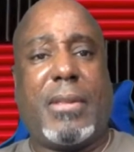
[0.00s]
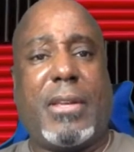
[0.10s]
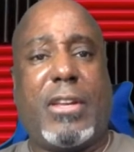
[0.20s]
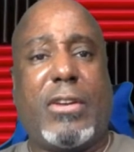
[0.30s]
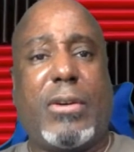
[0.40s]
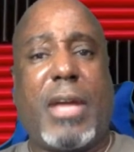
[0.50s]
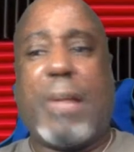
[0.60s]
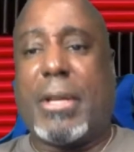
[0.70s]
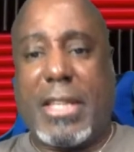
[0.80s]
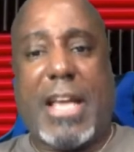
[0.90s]
you know,
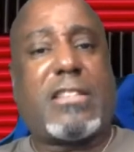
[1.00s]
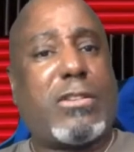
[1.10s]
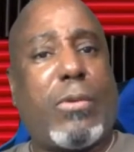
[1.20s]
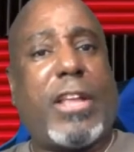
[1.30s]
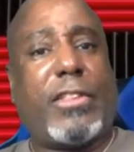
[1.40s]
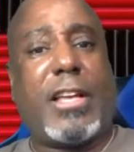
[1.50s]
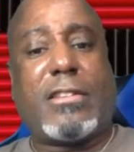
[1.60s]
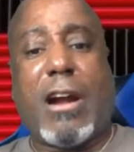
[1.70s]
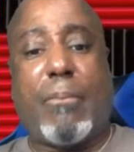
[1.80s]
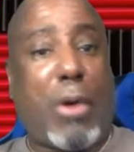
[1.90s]
but that's the way things
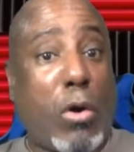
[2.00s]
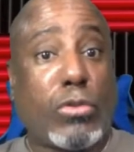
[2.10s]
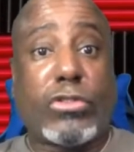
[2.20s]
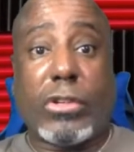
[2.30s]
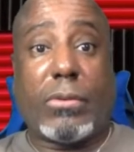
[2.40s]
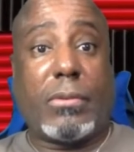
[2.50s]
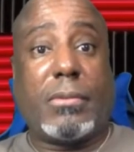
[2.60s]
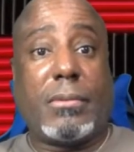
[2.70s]
are. Postal,